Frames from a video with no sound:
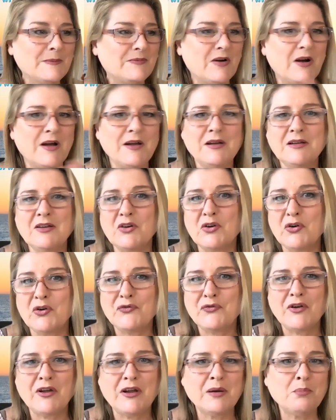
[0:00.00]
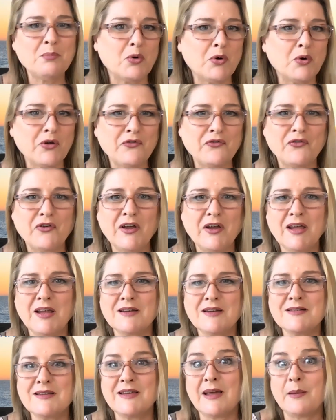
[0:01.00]
find a girlfriend,
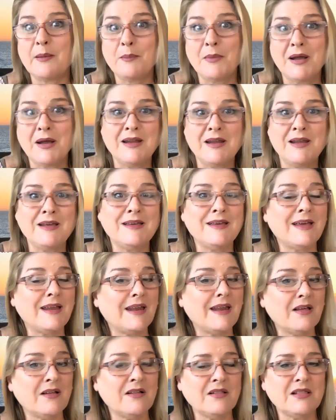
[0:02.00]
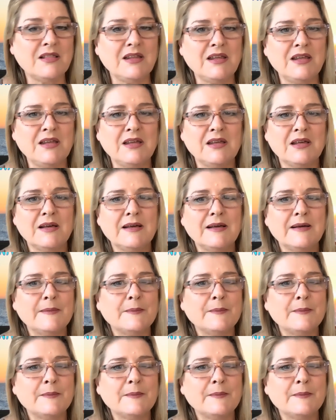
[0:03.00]
boyfriend, get money, get healthy.